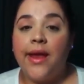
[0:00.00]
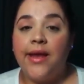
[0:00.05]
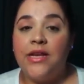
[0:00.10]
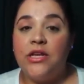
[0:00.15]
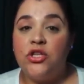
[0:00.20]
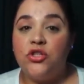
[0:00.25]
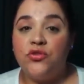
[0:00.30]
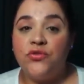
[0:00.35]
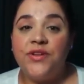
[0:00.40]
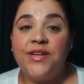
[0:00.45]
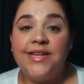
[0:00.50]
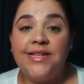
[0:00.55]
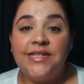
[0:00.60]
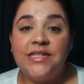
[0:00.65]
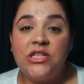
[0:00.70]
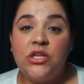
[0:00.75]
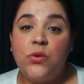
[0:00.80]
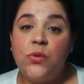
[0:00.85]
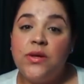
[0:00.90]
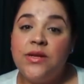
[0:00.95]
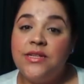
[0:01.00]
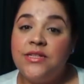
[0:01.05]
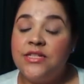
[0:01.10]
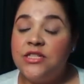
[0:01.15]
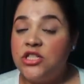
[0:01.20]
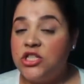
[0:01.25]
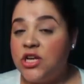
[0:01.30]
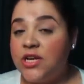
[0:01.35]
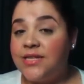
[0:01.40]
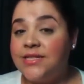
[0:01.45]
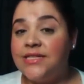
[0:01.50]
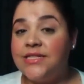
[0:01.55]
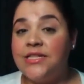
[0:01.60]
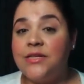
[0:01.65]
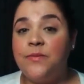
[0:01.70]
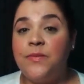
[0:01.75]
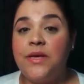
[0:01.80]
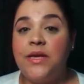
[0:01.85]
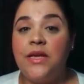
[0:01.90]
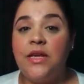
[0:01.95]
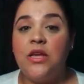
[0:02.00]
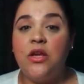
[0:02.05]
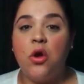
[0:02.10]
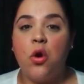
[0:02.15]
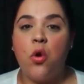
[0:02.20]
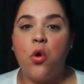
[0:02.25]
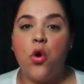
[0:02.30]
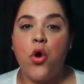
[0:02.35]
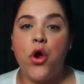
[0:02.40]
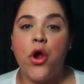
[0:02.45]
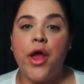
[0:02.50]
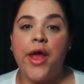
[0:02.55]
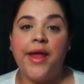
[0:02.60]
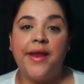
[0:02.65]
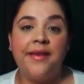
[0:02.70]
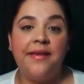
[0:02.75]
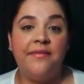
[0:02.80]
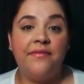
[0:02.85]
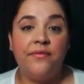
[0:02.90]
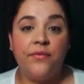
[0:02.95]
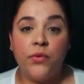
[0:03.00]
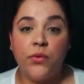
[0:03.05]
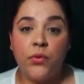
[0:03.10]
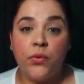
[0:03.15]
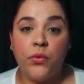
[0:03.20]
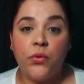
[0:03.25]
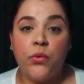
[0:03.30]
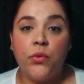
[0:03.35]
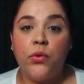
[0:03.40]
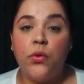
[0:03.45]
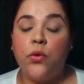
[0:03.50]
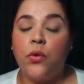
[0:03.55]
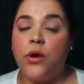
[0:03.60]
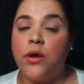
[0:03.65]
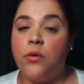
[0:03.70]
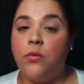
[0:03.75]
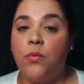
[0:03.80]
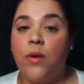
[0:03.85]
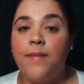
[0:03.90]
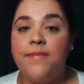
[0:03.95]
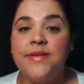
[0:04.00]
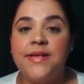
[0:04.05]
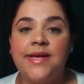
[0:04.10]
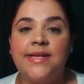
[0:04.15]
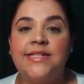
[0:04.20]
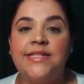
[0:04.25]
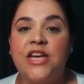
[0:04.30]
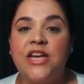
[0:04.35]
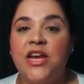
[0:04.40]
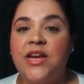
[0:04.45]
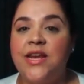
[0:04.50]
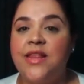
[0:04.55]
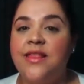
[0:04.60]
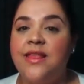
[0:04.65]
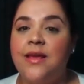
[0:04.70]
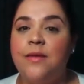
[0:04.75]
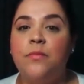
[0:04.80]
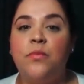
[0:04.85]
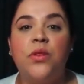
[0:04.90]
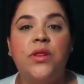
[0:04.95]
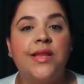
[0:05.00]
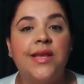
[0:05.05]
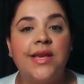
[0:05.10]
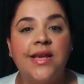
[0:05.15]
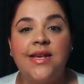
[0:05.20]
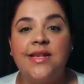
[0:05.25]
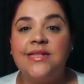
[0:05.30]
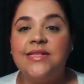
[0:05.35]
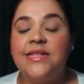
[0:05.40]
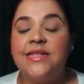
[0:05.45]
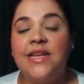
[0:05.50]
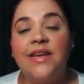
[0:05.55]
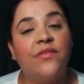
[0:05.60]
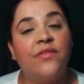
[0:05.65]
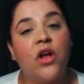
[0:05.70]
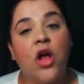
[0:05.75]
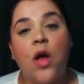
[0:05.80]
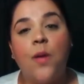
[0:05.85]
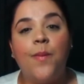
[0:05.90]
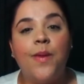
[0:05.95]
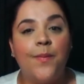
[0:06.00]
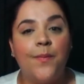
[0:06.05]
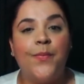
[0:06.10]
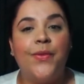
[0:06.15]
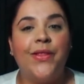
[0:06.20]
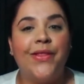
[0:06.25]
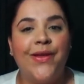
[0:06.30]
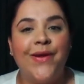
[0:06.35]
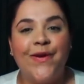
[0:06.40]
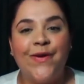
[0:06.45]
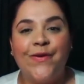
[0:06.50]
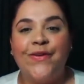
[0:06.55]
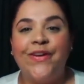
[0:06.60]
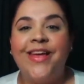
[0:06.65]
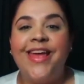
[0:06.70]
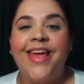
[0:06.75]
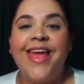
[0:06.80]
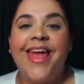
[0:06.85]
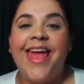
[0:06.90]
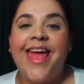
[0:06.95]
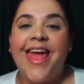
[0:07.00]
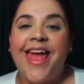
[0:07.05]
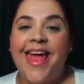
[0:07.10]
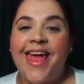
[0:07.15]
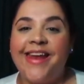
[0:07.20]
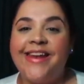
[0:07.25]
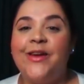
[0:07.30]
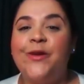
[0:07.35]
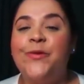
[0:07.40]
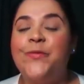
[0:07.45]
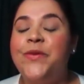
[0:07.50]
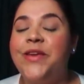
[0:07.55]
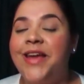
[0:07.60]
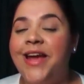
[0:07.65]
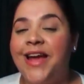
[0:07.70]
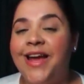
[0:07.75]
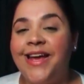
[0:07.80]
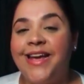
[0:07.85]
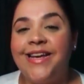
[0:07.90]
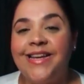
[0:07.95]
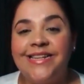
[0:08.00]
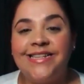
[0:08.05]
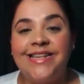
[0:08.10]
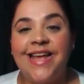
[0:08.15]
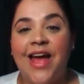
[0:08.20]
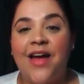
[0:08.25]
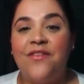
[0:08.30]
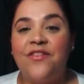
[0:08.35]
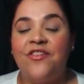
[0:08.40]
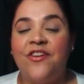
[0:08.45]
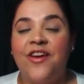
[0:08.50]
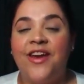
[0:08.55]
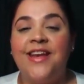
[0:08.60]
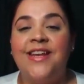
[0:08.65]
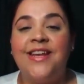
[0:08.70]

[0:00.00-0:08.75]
treats you want to suggest to me, or any food, or any websites, or anything, please leave a comment below. And I hope you guys have a great night.